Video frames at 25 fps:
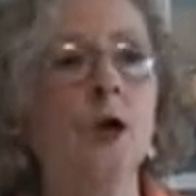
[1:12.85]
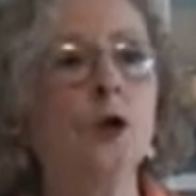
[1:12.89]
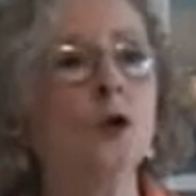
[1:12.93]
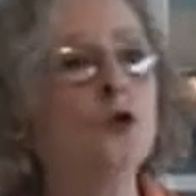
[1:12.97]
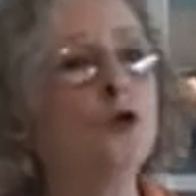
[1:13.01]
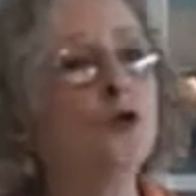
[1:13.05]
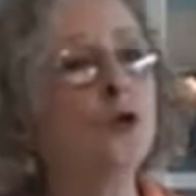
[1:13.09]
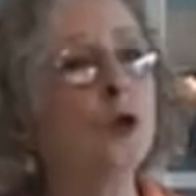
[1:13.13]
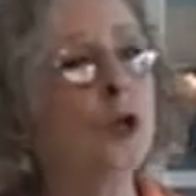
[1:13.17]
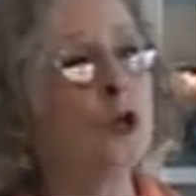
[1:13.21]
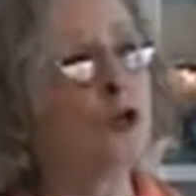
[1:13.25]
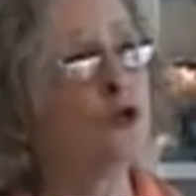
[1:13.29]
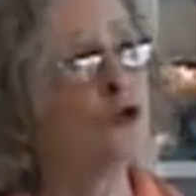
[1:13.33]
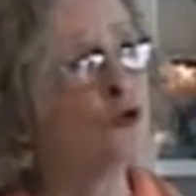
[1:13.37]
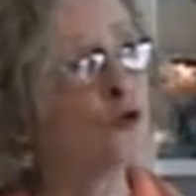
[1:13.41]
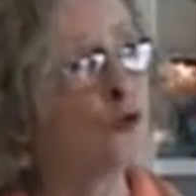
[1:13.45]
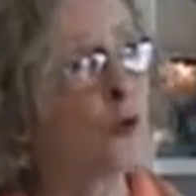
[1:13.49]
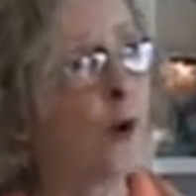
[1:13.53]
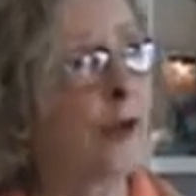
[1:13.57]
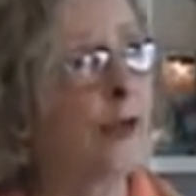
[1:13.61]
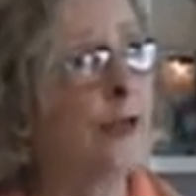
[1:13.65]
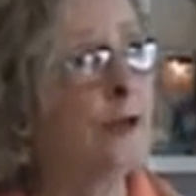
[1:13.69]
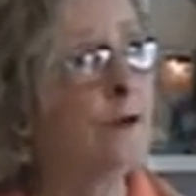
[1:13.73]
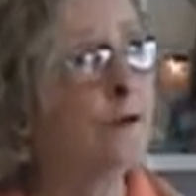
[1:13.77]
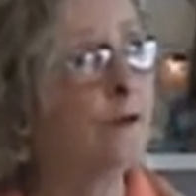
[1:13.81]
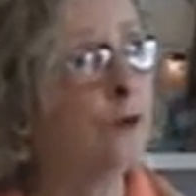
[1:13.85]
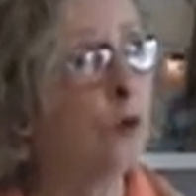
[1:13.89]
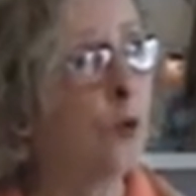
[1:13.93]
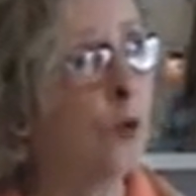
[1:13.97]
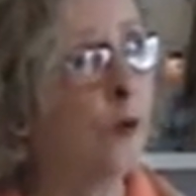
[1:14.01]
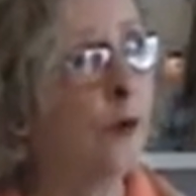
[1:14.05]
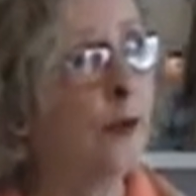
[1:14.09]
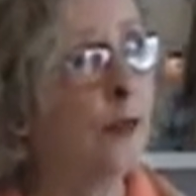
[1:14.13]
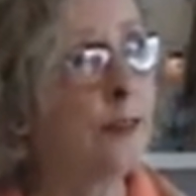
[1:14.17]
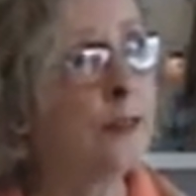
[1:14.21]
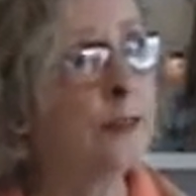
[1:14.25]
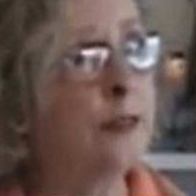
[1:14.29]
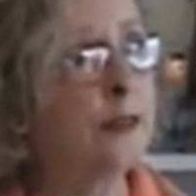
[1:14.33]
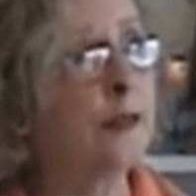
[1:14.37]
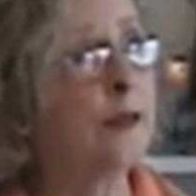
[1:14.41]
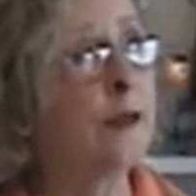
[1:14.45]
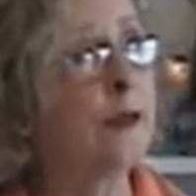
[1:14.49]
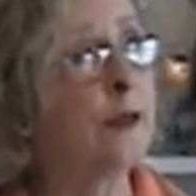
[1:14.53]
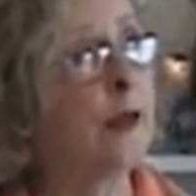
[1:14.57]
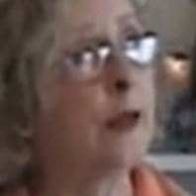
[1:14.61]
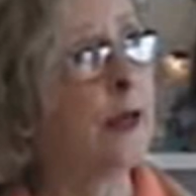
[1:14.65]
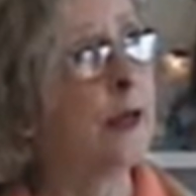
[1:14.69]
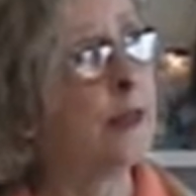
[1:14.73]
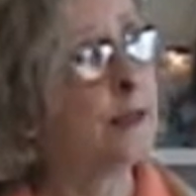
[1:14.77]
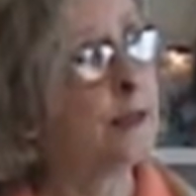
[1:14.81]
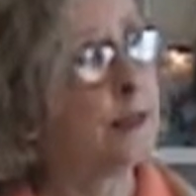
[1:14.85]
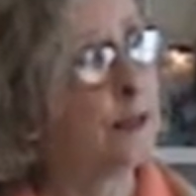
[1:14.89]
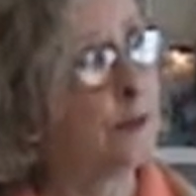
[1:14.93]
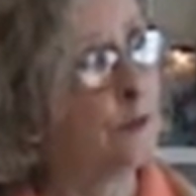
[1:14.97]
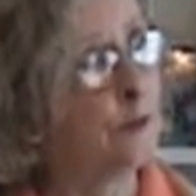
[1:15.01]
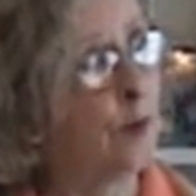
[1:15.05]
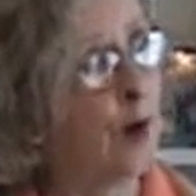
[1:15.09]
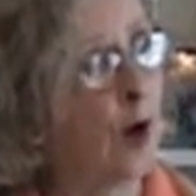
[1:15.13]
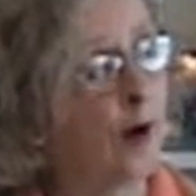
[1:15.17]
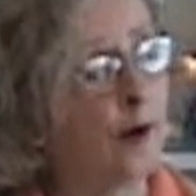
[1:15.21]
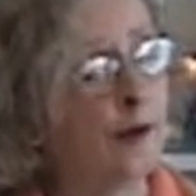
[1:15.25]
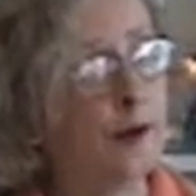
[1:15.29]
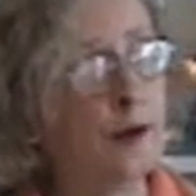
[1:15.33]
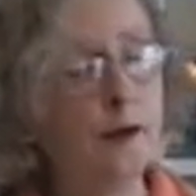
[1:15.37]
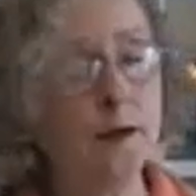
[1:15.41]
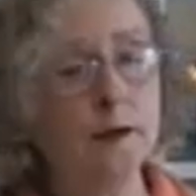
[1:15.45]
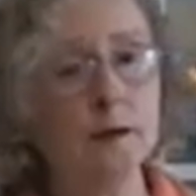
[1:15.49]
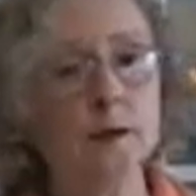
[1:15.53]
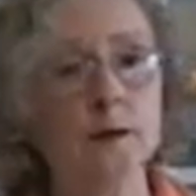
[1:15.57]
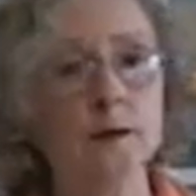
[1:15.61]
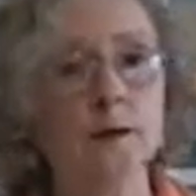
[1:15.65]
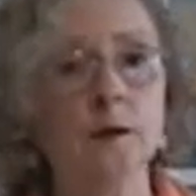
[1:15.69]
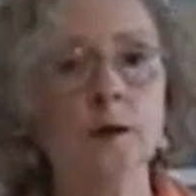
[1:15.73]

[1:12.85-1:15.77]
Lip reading: You can trade for it, as in buy it.